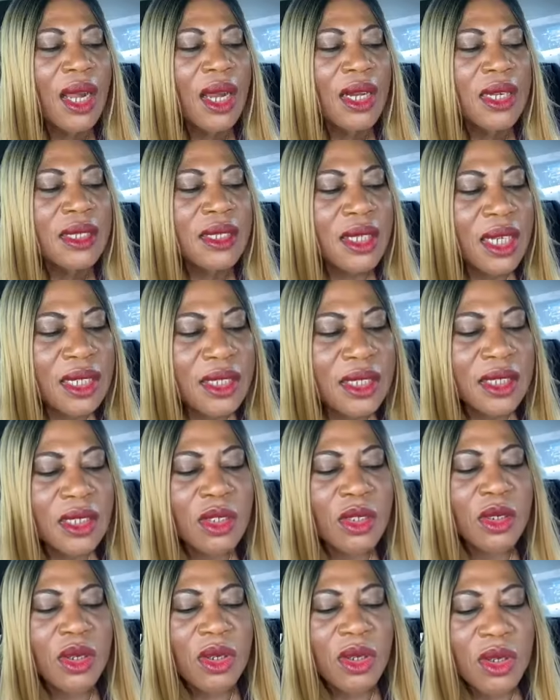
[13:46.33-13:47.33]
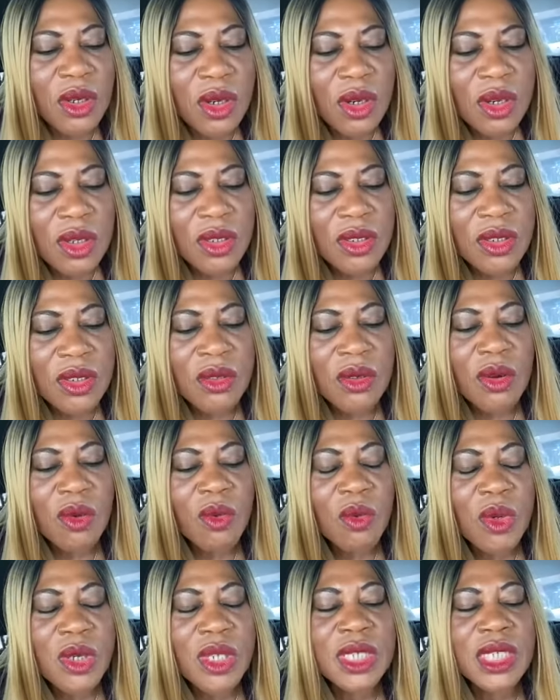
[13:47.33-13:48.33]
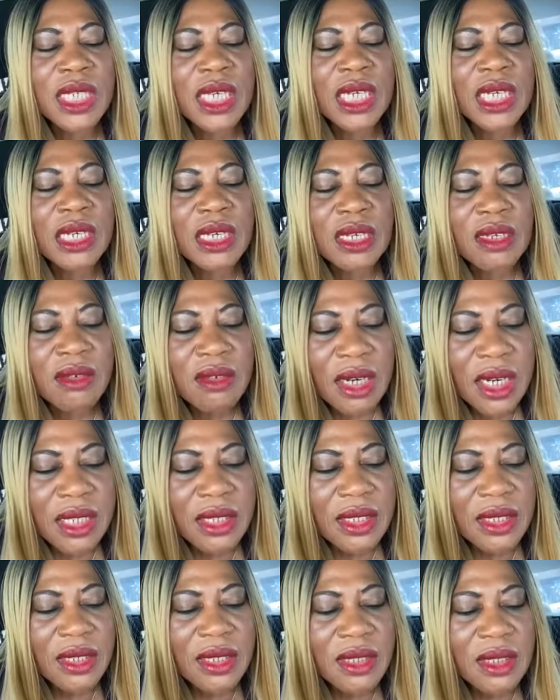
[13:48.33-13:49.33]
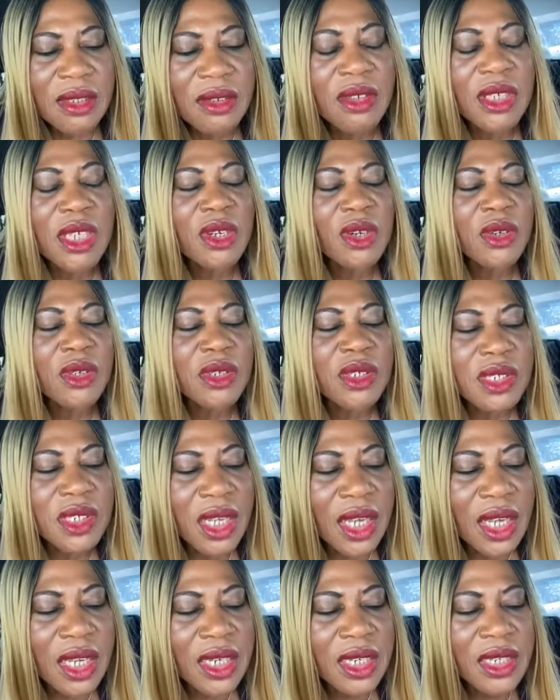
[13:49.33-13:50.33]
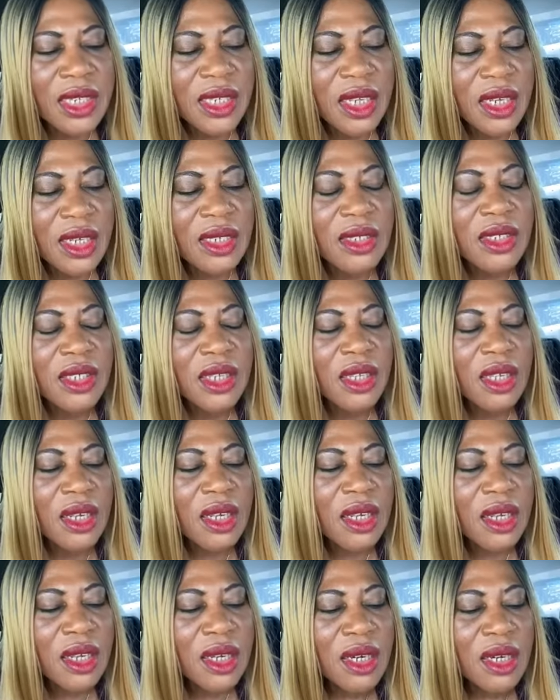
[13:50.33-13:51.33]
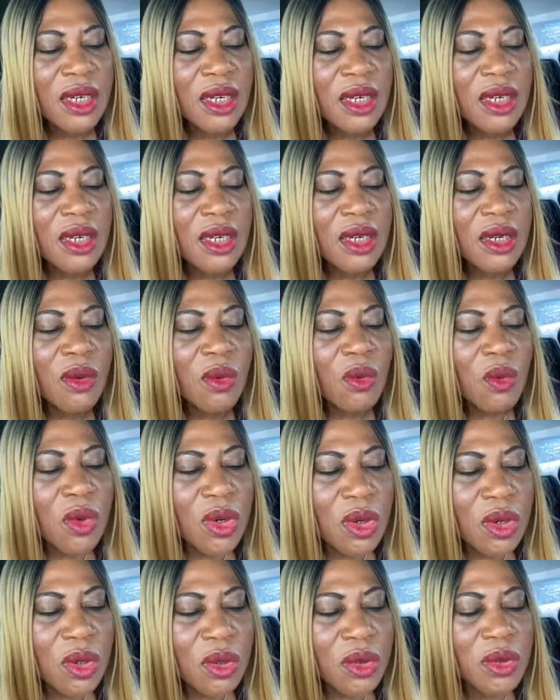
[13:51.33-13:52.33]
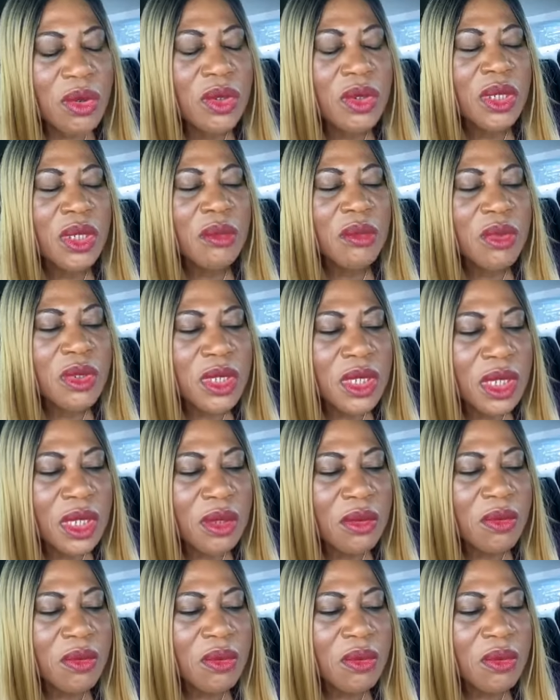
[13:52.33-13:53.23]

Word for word: That is, God was in Christ, reconciling the world to himself,